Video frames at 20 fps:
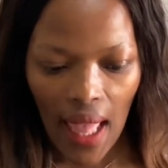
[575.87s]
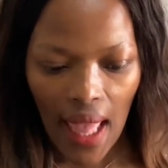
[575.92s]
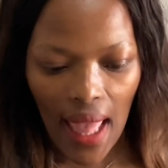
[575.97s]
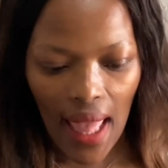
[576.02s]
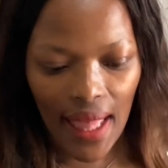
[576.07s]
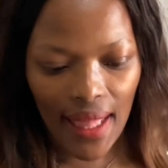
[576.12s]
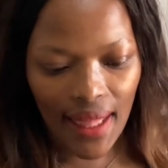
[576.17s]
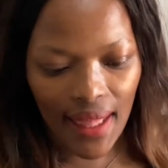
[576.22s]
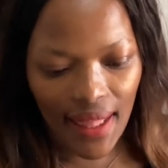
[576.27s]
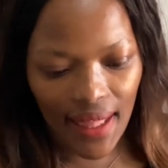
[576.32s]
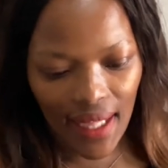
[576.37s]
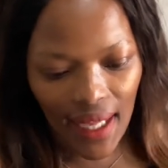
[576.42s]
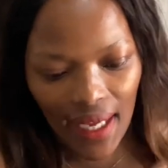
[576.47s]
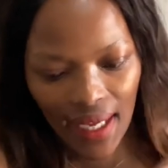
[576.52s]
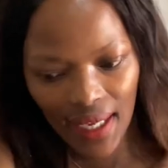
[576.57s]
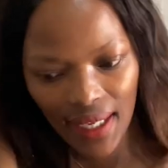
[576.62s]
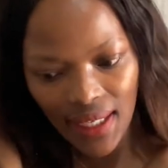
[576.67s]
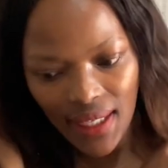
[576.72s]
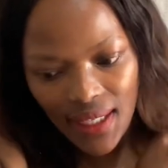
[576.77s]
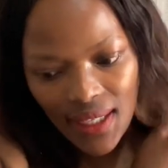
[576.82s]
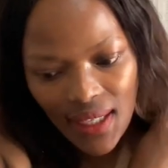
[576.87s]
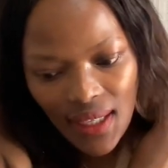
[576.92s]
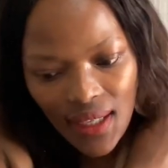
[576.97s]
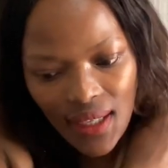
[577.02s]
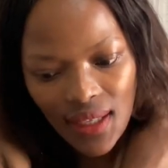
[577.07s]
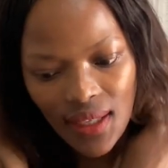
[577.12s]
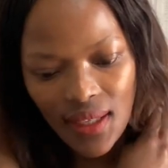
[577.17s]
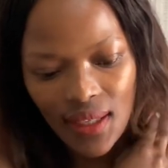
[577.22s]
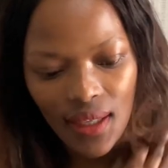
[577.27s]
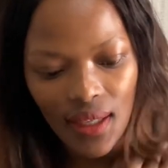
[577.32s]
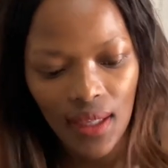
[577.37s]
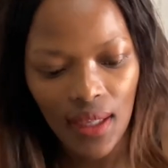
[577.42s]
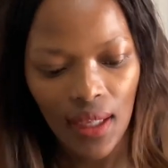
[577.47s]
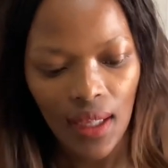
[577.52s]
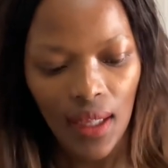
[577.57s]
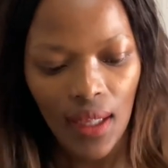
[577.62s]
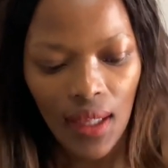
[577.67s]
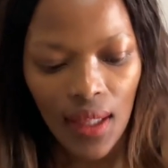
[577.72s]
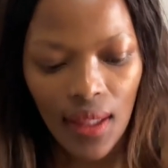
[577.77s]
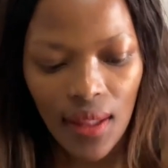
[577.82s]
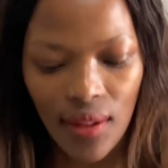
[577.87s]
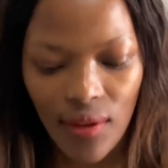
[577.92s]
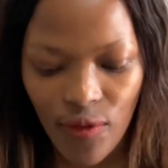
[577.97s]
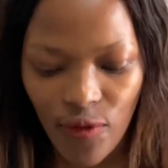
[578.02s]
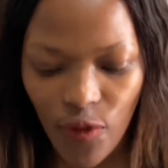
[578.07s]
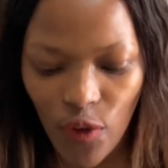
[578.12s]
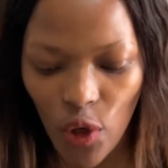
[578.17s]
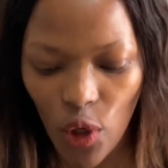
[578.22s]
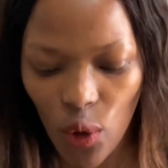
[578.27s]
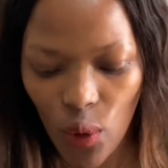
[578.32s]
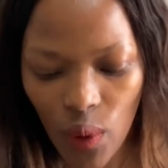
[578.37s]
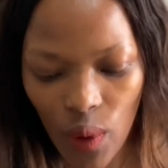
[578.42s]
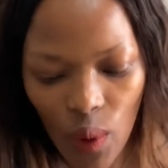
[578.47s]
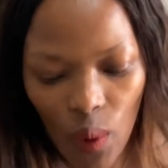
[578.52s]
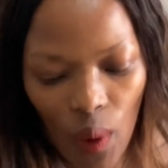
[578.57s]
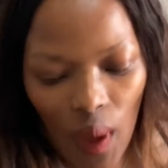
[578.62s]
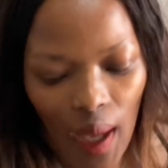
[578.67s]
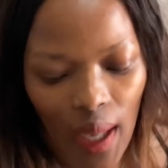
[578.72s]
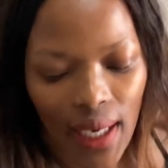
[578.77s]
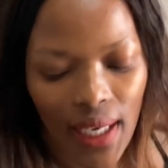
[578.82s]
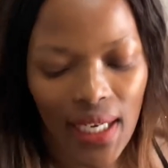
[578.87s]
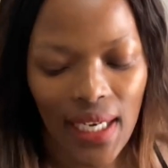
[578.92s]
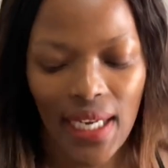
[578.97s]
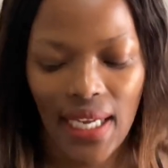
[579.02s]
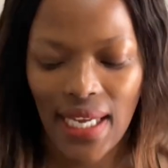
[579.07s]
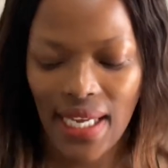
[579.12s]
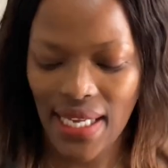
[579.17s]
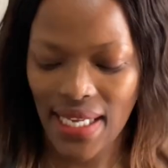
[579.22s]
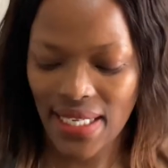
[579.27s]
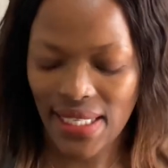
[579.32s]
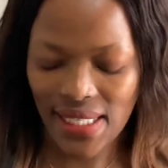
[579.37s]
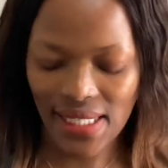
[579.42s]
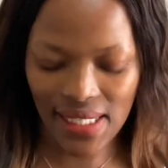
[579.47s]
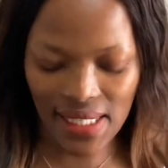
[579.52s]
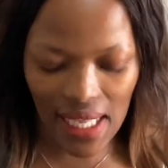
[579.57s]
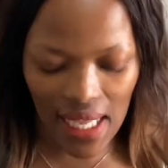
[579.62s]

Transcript: and then the following one is